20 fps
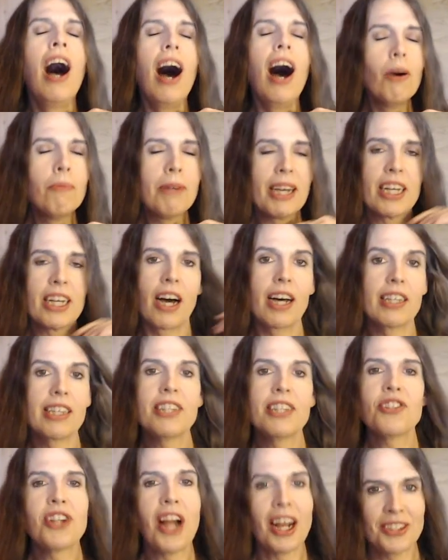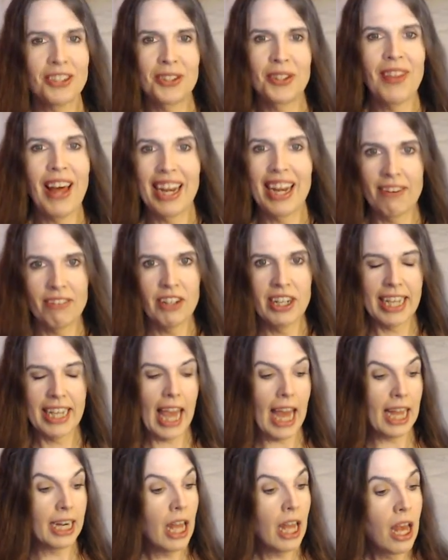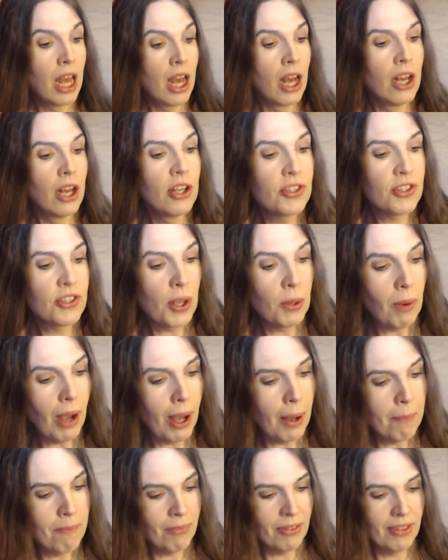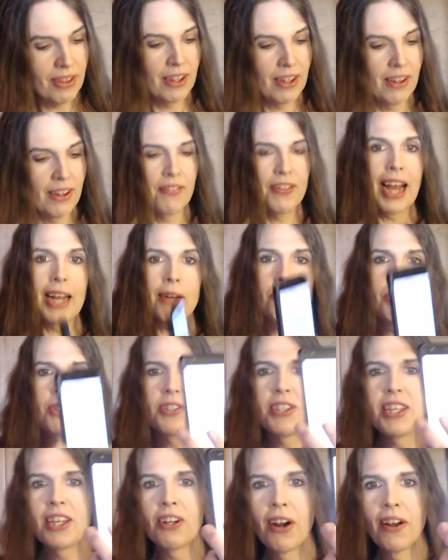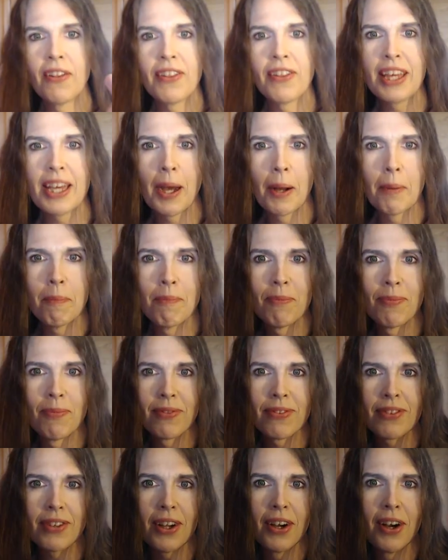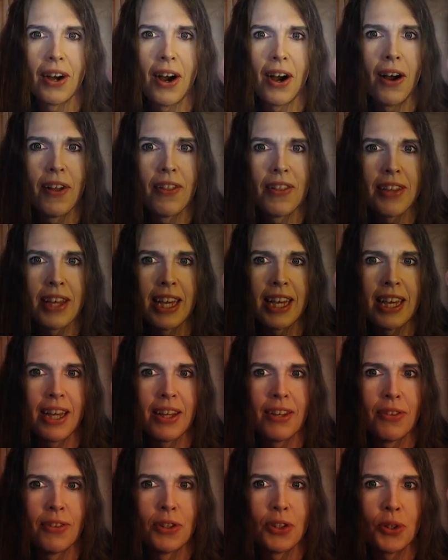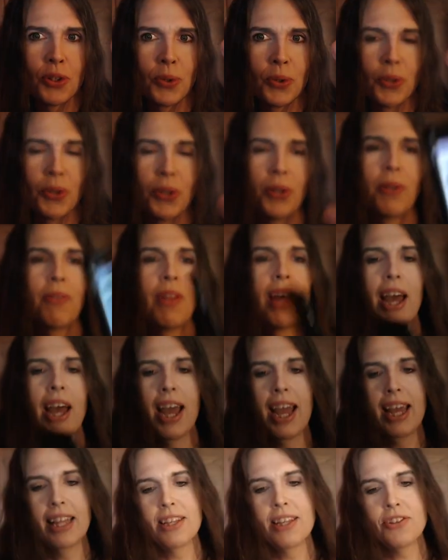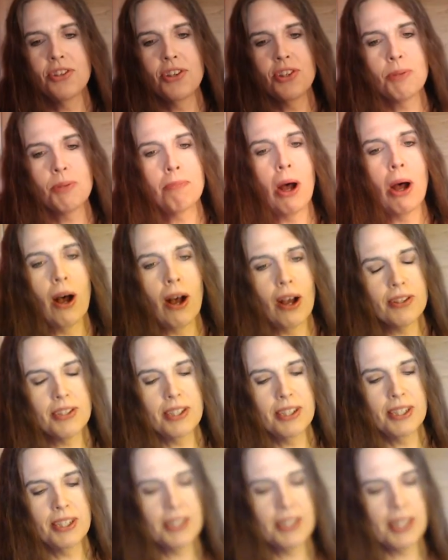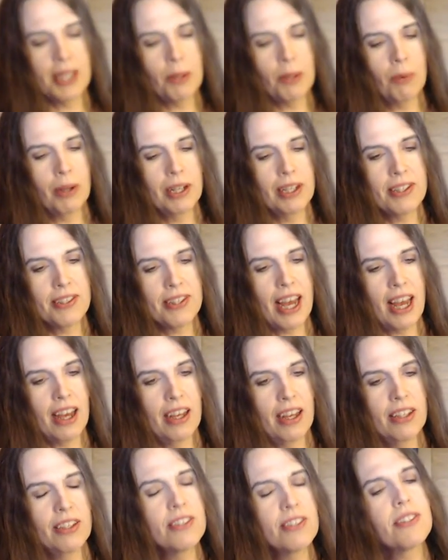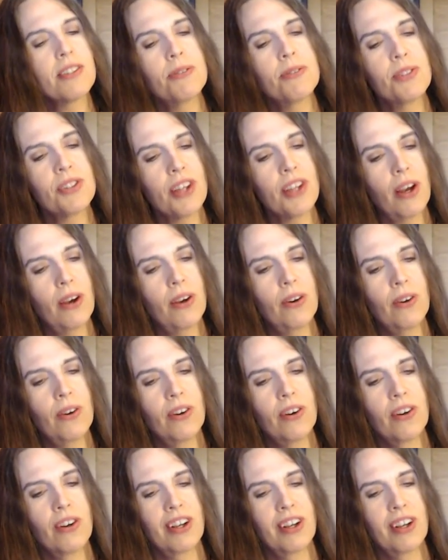Oh my God, let's not do that ever again. So that was it on the tool. And let's just pause it to see what it says. So,